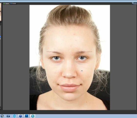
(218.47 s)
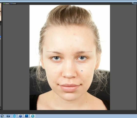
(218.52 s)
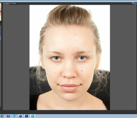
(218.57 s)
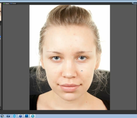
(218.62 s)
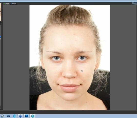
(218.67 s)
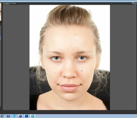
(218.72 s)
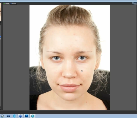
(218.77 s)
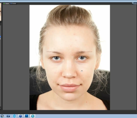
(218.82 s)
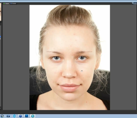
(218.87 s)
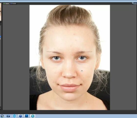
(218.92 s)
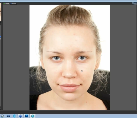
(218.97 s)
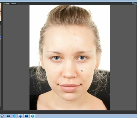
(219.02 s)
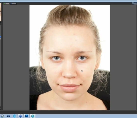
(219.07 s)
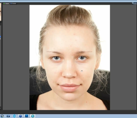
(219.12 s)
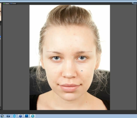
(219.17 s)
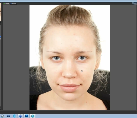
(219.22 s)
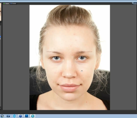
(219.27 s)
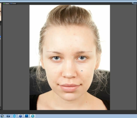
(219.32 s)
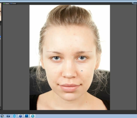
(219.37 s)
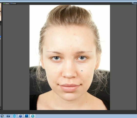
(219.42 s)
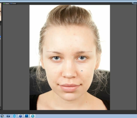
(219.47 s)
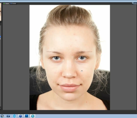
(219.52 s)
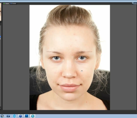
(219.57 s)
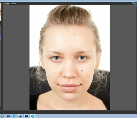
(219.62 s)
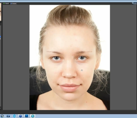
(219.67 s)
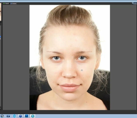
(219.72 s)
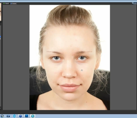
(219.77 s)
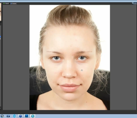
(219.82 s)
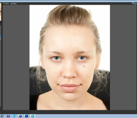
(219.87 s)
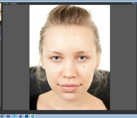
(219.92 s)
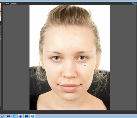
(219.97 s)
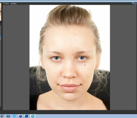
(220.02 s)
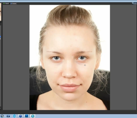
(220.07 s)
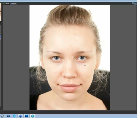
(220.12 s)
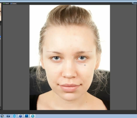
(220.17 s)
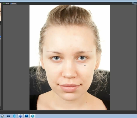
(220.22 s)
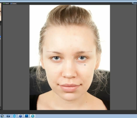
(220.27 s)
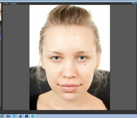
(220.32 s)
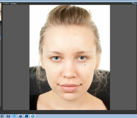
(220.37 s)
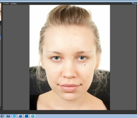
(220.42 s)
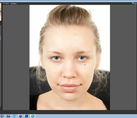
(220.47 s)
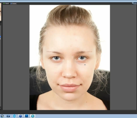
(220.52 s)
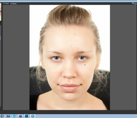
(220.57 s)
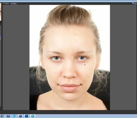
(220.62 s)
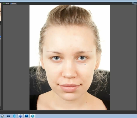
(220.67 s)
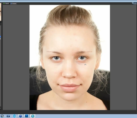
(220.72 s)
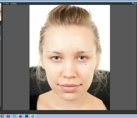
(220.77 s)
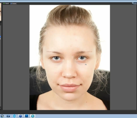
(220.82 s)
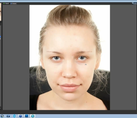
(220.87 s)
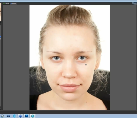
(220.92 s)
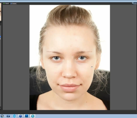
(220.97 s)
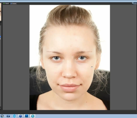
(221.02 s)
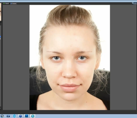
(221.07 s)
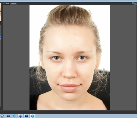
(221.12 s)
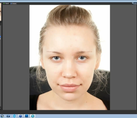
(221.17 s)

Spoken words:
[no speech]